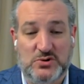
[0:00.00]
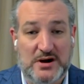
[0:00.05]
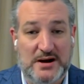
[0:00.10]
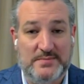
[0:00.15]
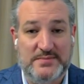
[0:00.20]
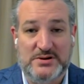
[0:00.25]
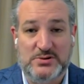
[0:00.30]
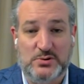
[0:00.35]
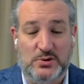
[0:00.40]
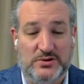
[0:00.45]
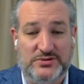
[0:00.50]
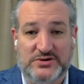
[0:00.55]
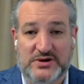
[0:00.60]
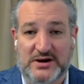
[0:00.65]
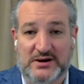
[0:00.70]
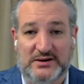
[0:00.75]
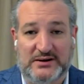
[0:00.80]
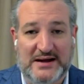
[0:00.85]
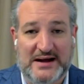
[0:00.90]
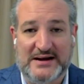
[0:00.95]
I'm in North
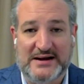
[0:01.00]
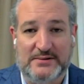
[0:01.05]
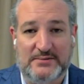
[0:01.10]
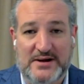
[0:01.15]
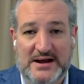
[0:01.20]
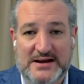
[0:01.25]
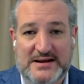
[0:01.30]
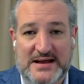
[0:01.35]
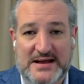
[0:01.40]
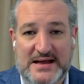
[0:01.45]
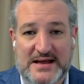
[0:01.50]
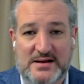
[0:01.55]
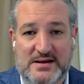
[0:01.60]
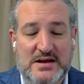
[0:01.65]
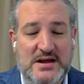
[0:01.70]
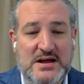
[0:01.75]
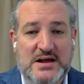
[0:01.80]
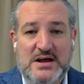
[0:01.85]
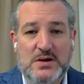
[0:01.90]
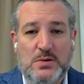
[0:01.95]
Carolina right now.